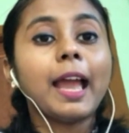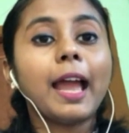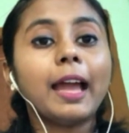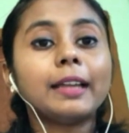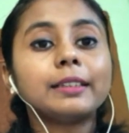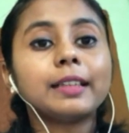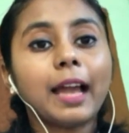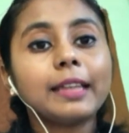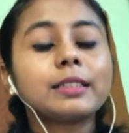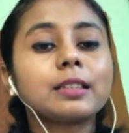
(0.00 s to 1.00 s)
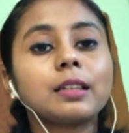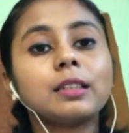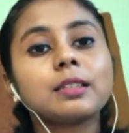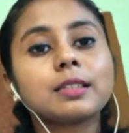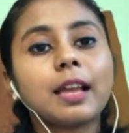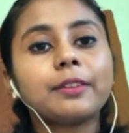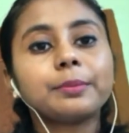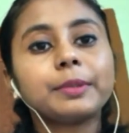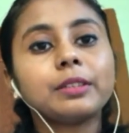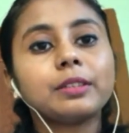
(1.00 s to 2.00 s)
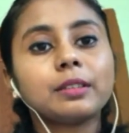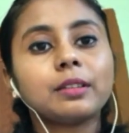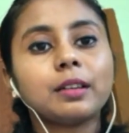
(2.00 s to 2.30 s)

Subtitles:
and light colors I've been